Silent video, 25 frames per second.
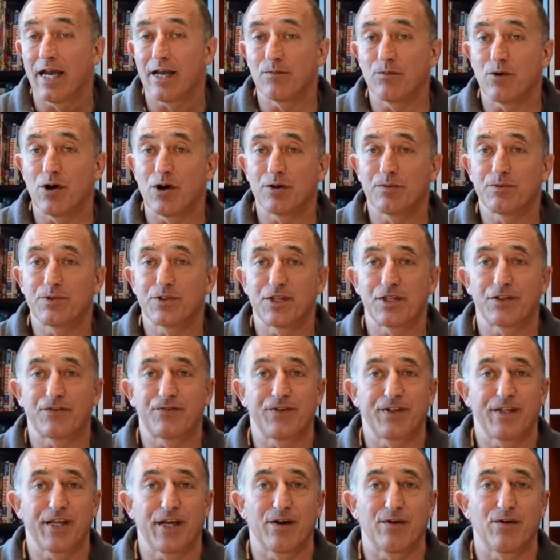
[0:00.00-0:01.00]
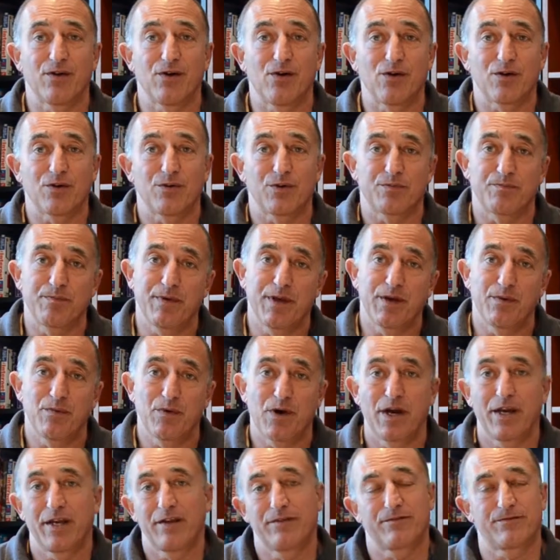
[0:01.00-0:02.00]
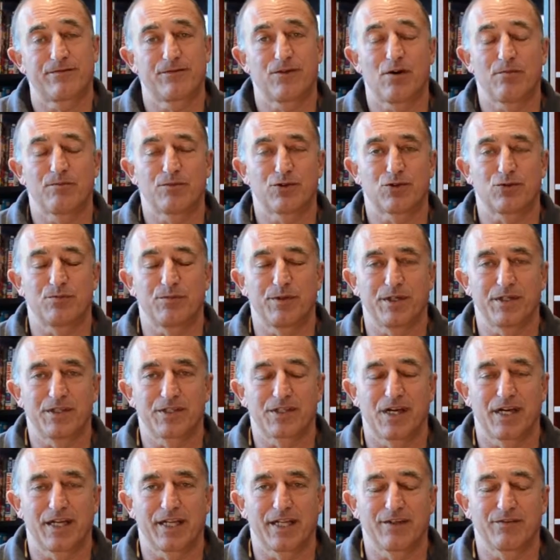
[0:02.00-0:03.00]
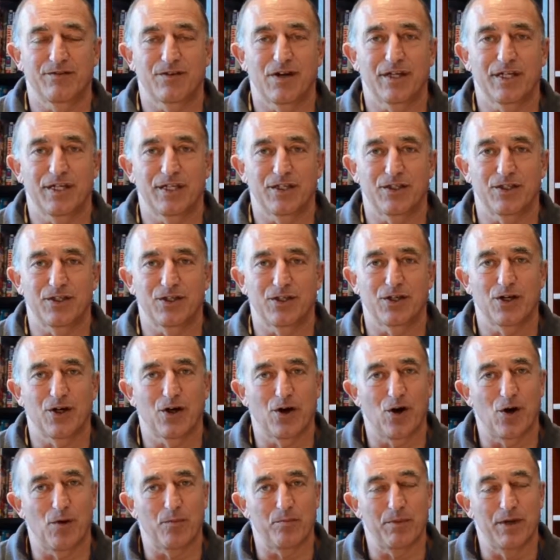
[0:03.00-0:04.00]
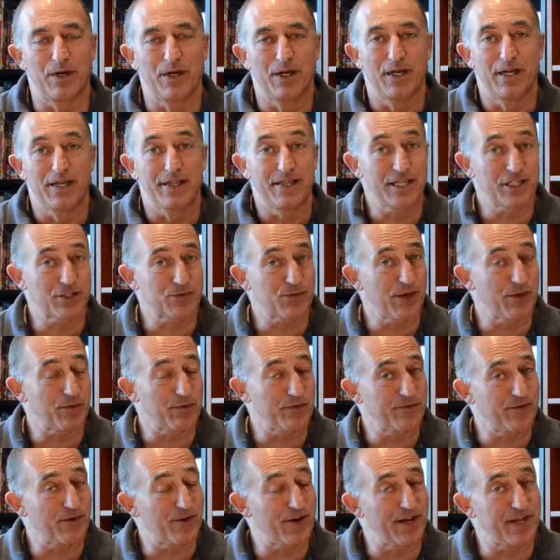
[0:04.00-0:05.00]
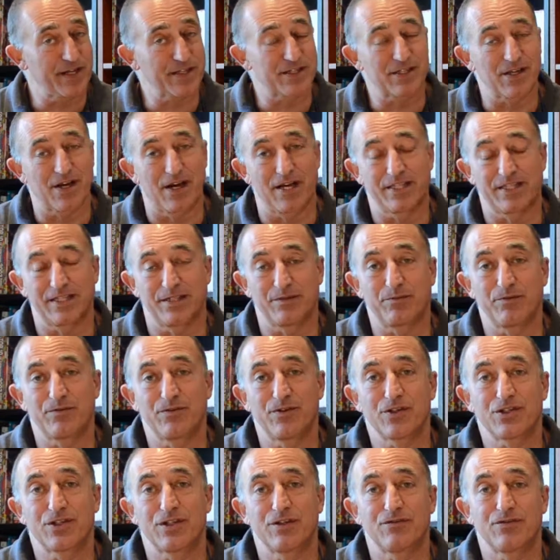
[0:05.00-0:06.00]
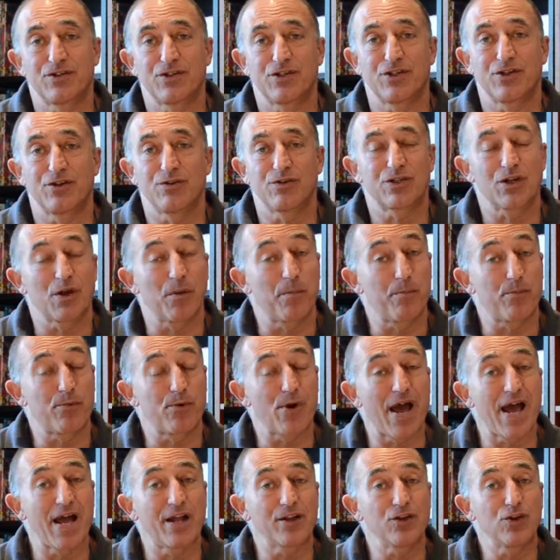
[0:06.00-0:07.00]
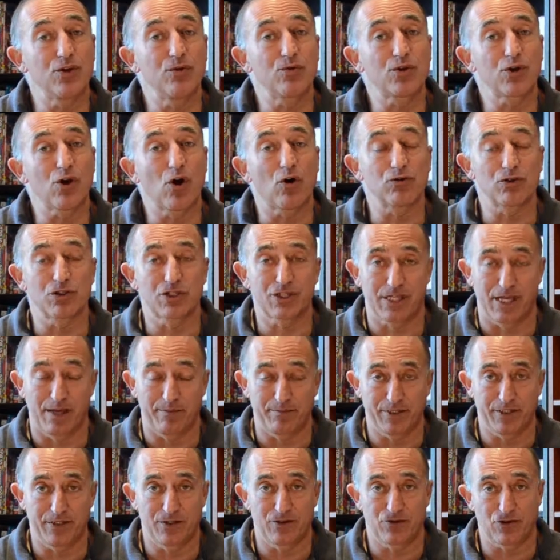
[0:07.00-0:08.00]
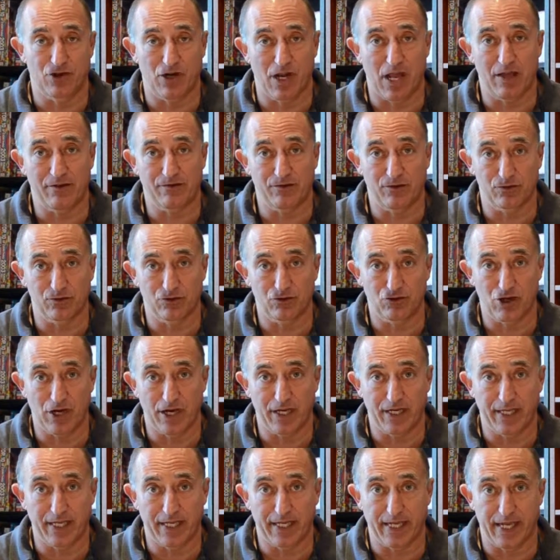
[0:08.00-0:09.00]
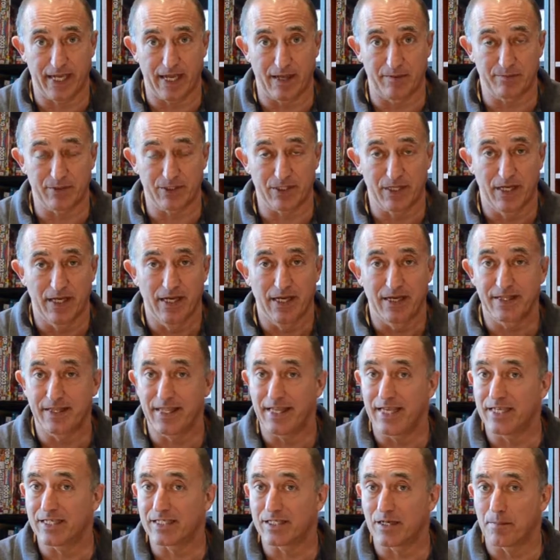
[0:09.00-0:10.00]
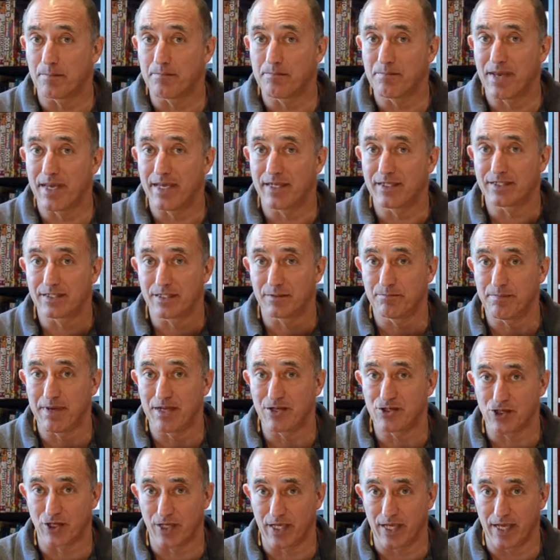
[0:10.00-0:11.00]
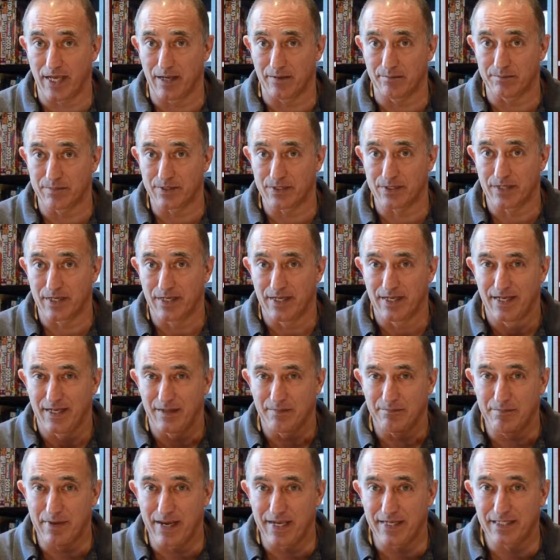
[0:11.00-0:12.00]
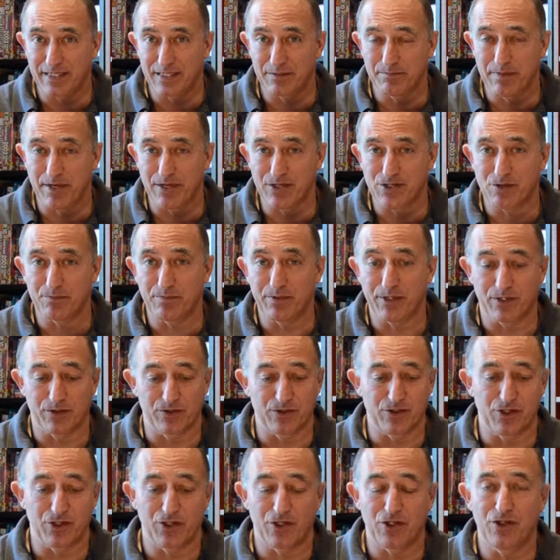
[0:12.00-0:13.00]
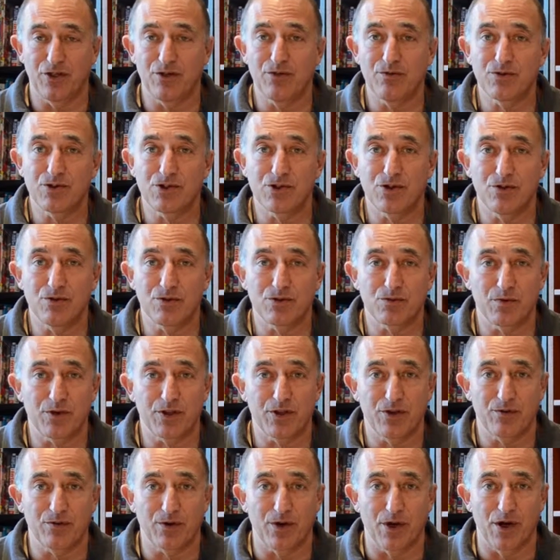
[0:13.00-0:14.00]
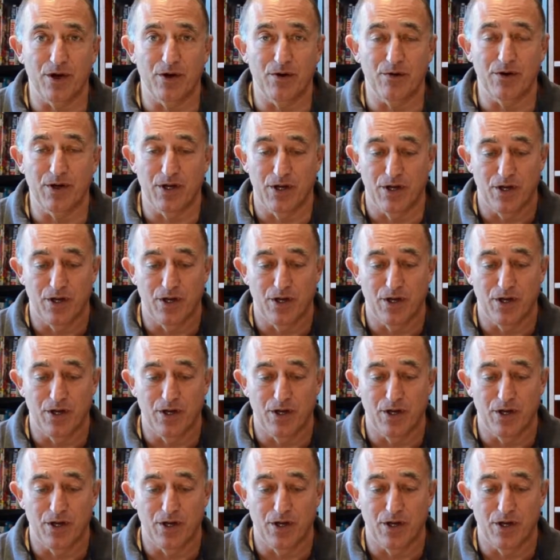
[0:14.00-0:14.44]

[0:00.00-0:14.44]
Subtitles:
and welcome to this video log with me, Wayne, from SwimCycleRunCoach. This week we're very excited. We've just introduced a brand new concept in triathlon training camps. These are made-to-measure camps. Made to measure because you choose when you go,